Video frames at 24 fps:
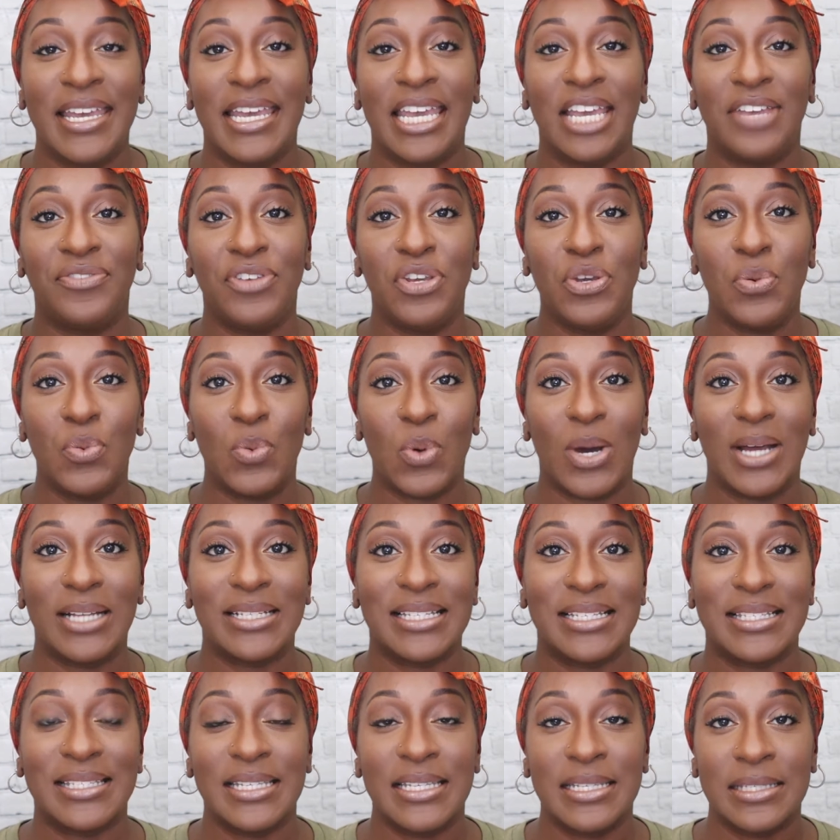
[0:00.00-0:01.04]
If you want
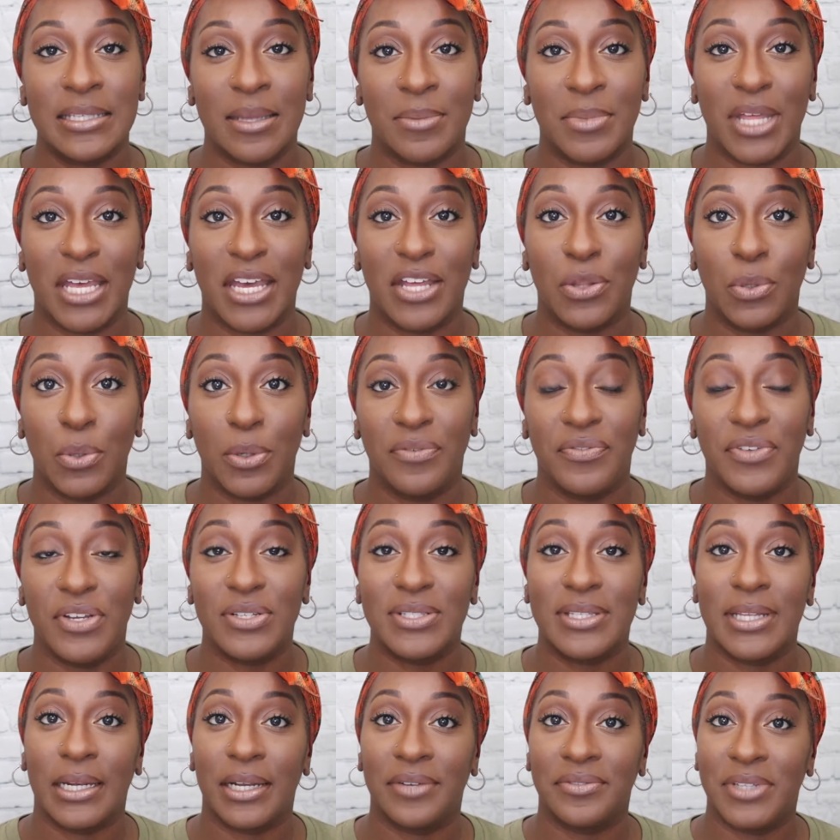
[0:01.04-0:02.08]
to see some of the other
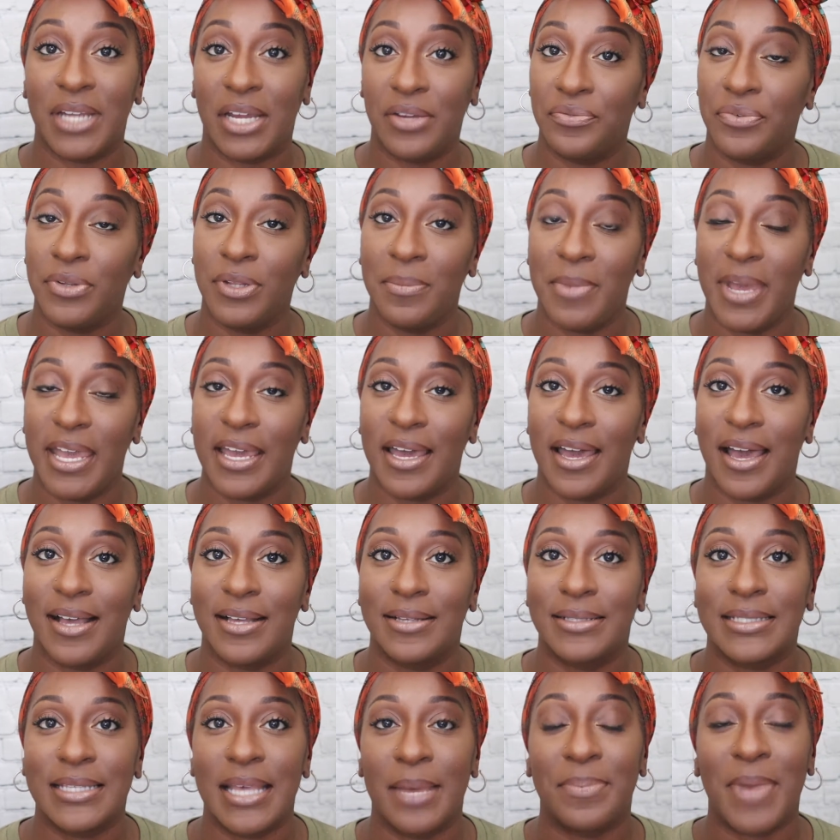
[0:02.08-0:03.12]
reviews that I've done for the main
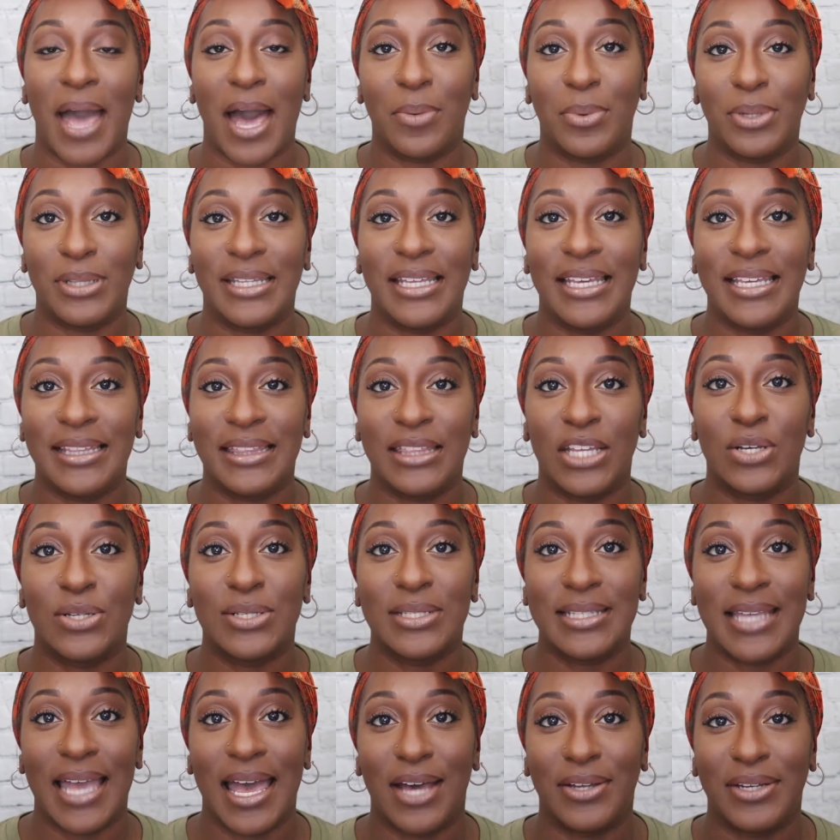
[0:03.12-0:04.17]
concept, I will link
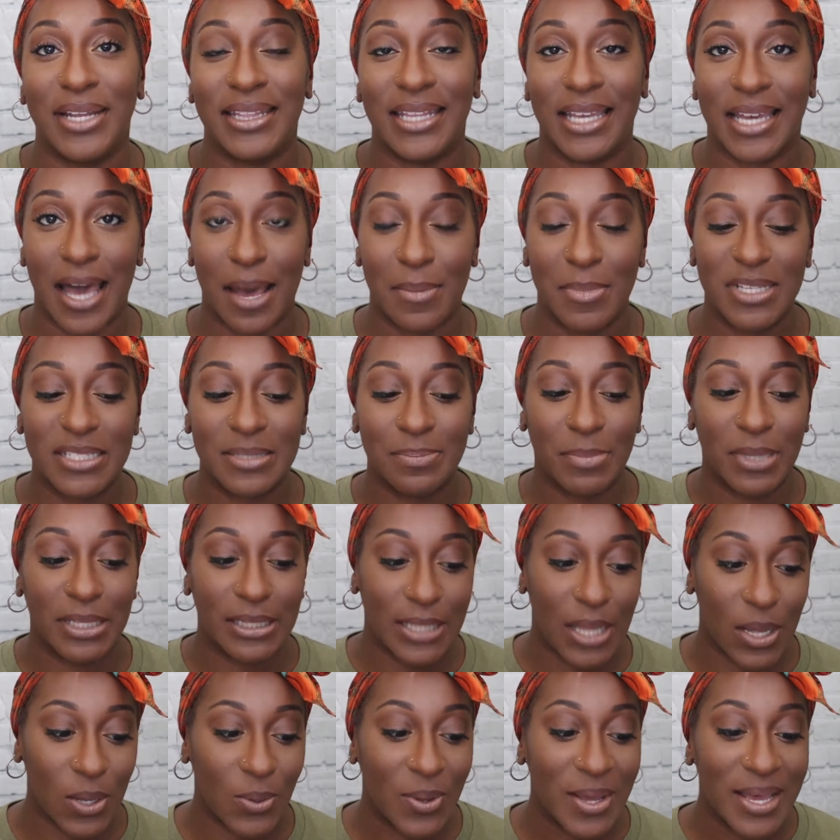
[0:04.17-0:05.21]
those down in the comments
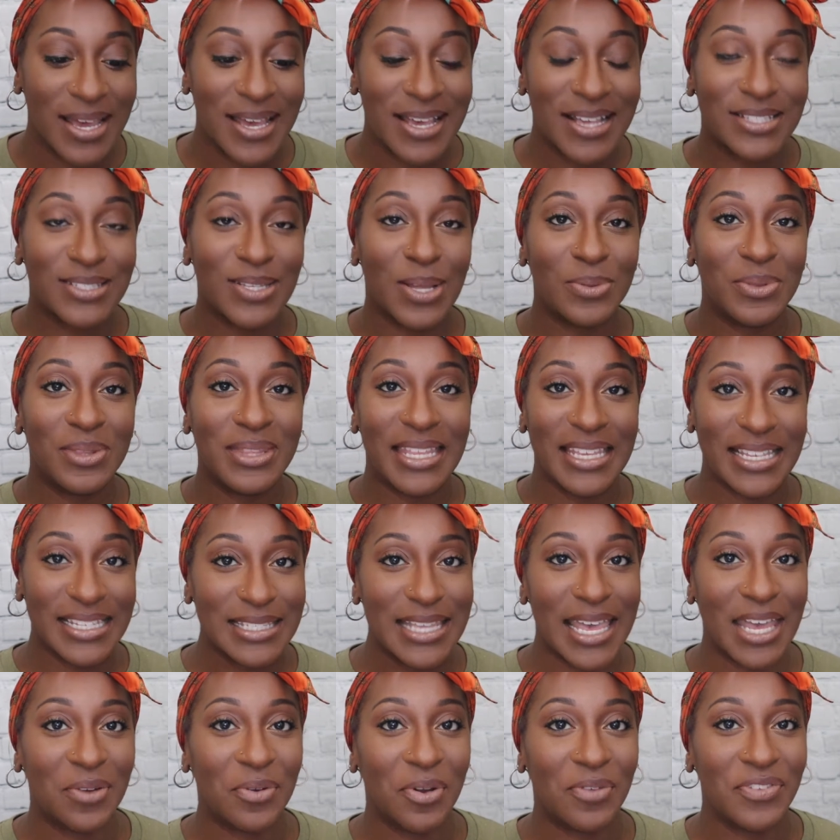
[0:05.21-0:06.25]
below. So
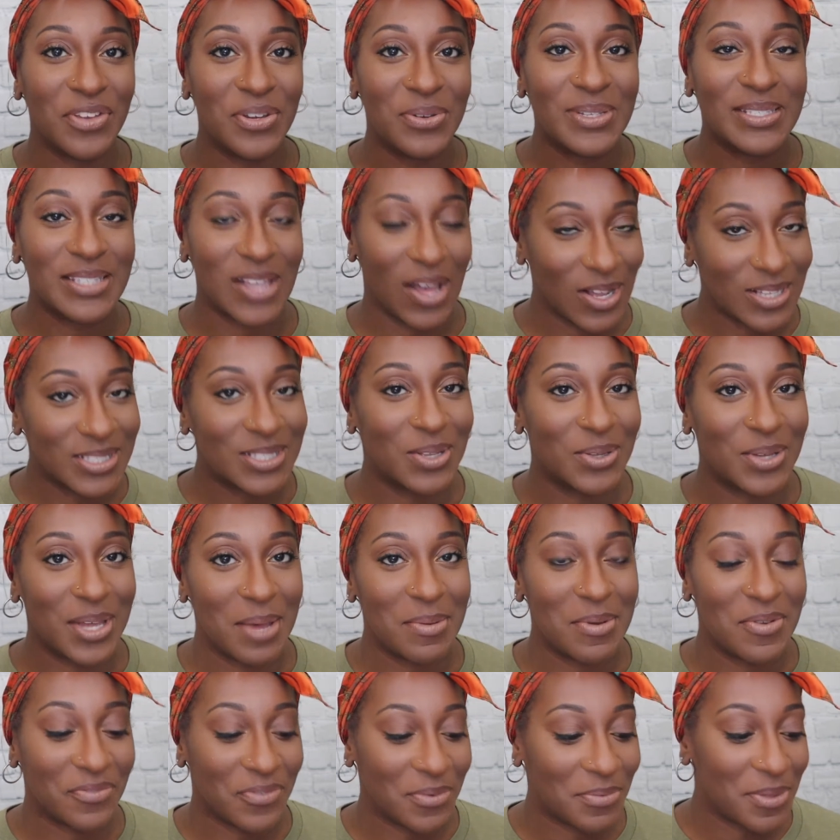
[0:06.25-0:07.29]
this hair review is also
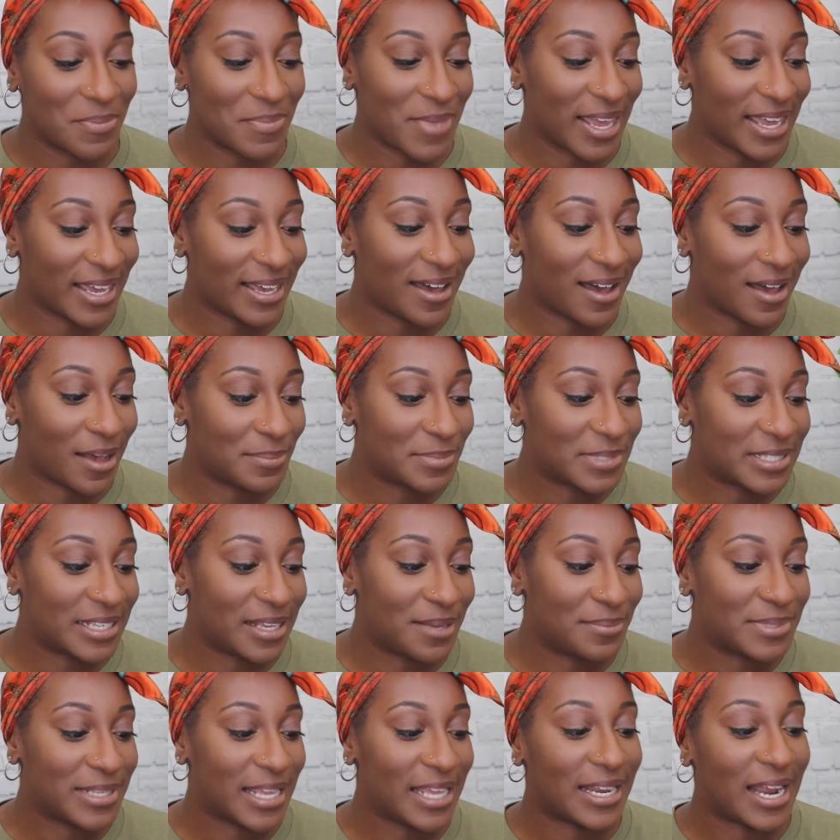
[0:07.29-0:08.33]
coming from the main
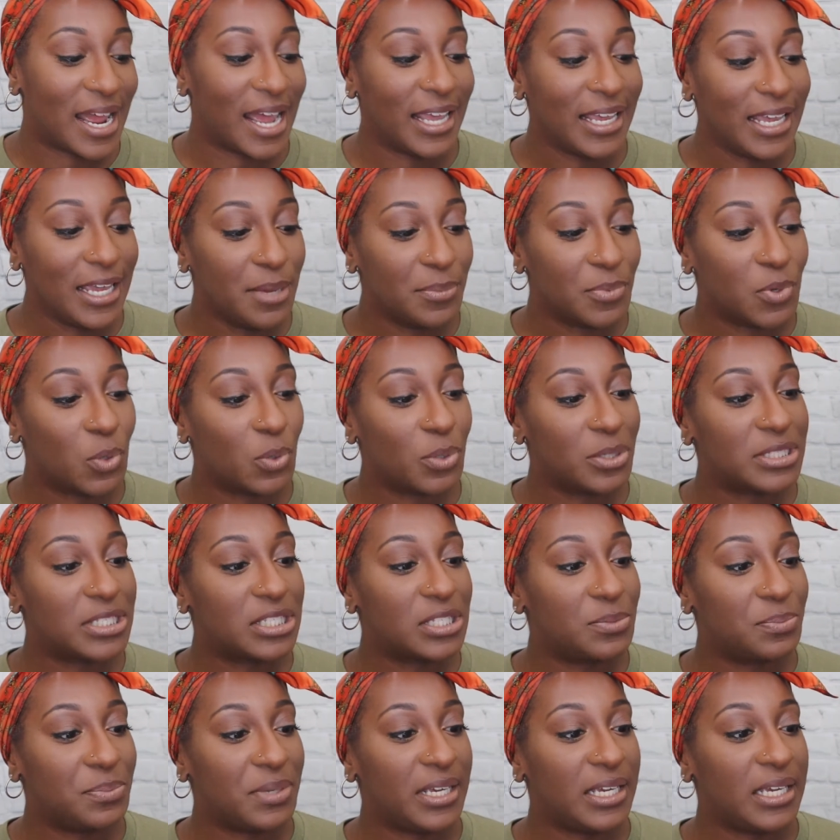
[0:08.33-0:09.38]
concepts, and I am going
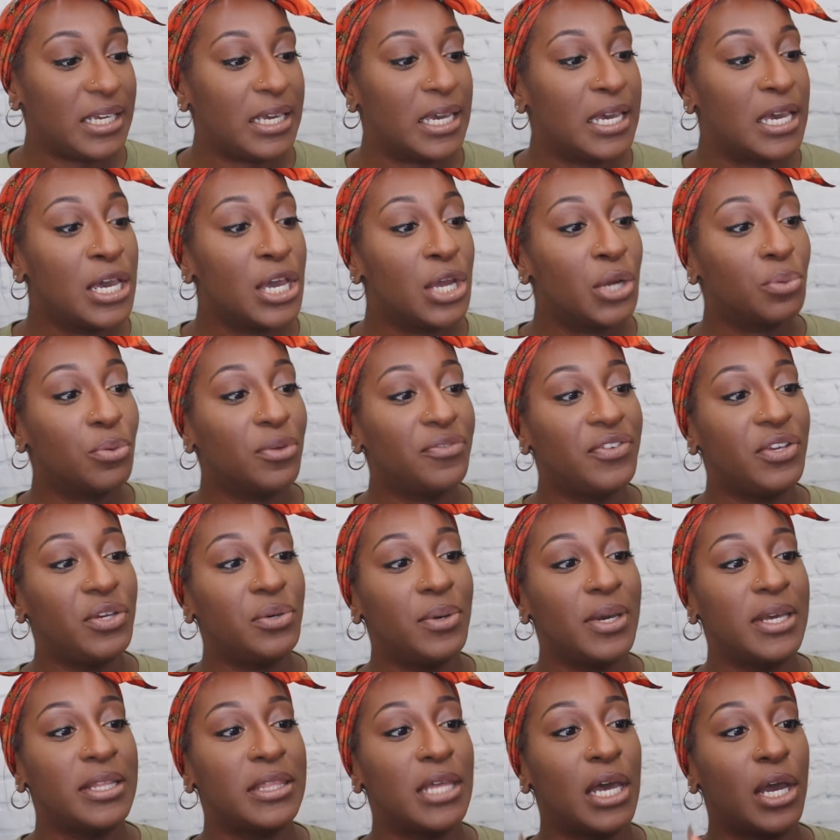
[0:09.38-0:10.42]
to be
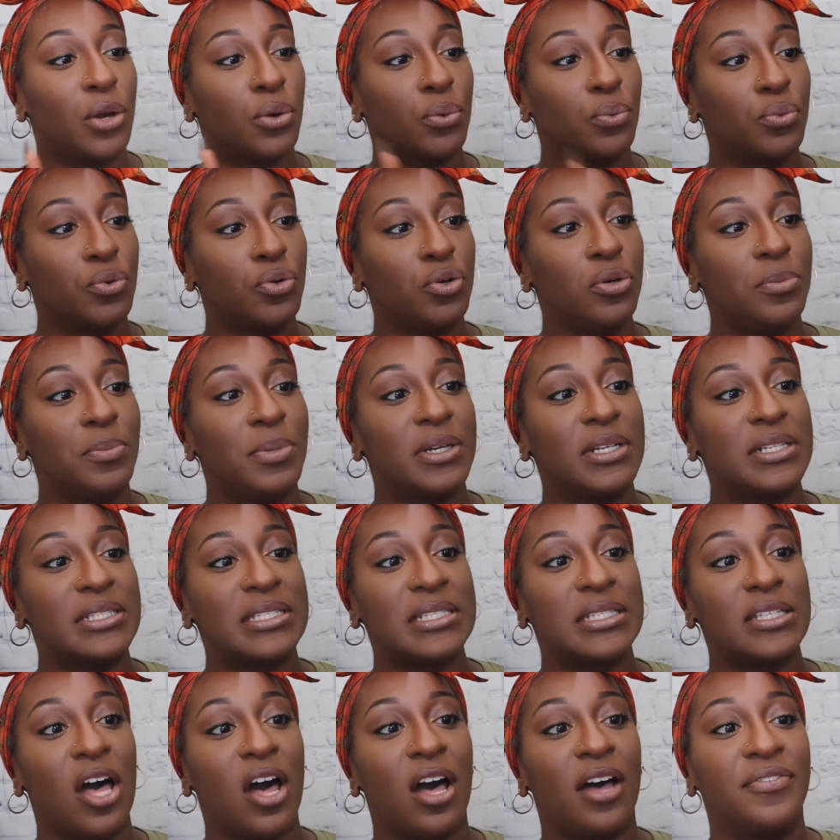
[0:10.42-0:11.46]
reviewing the Aruba
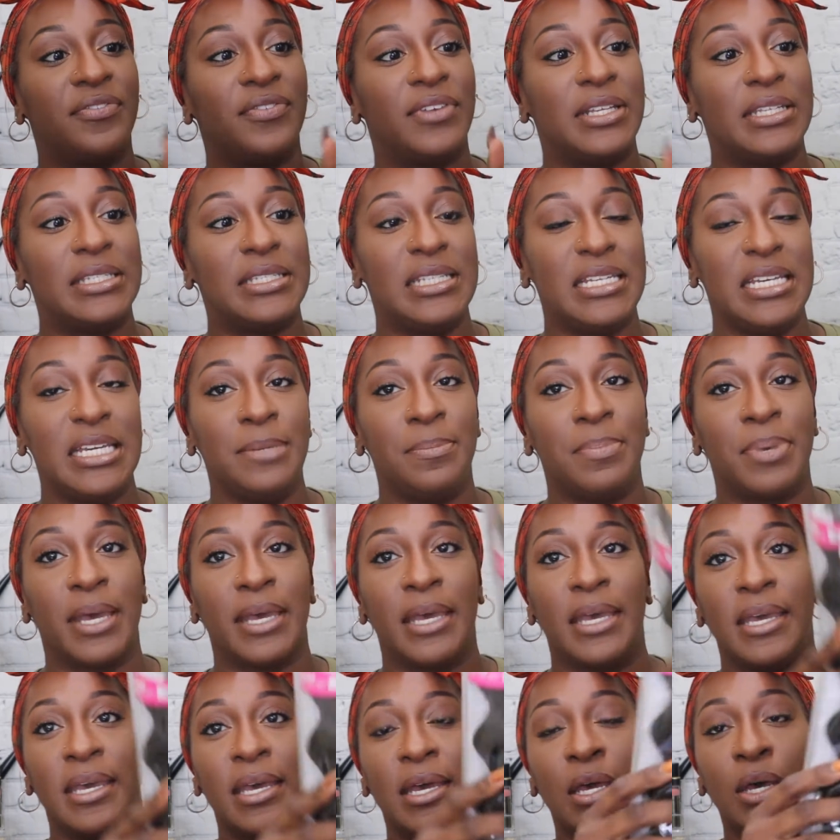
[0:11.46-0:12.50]
Soft Deep
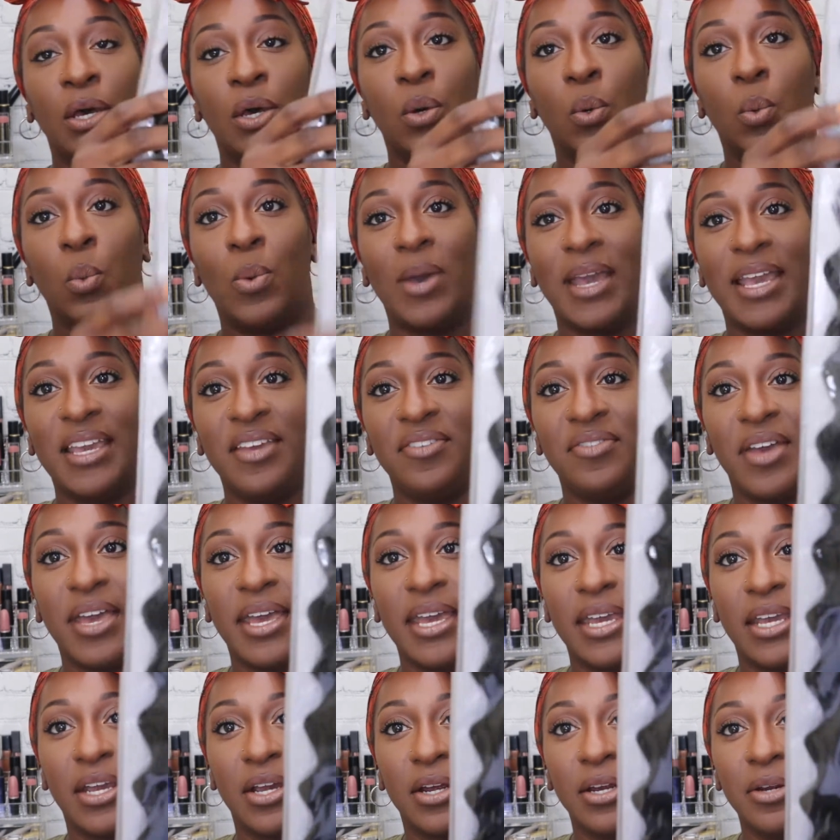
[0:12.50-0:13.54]
Wave
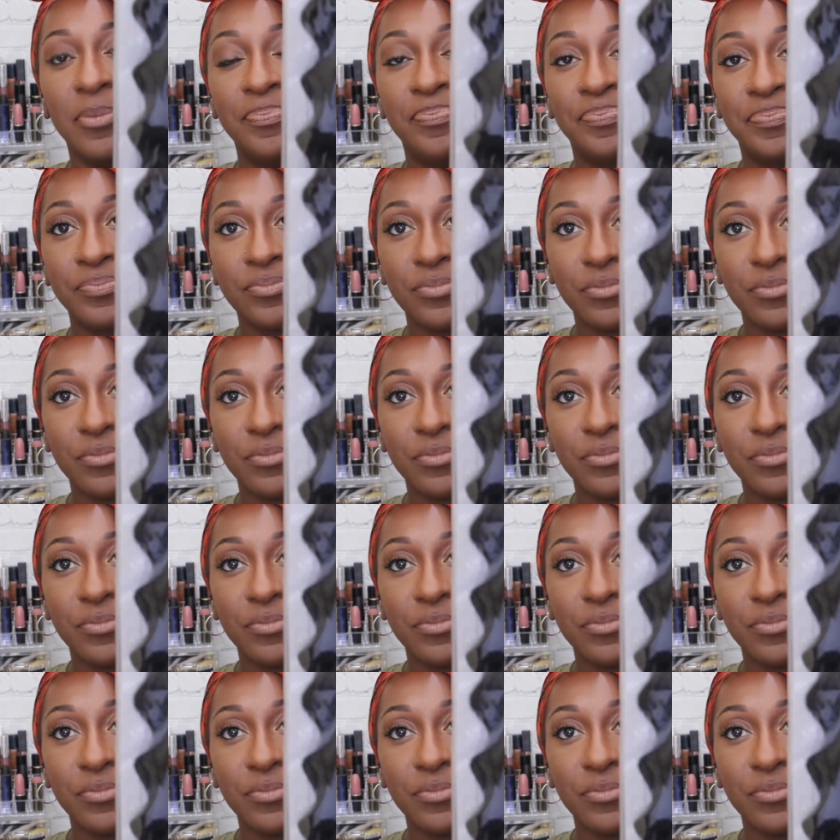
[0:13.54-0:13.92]
Hair.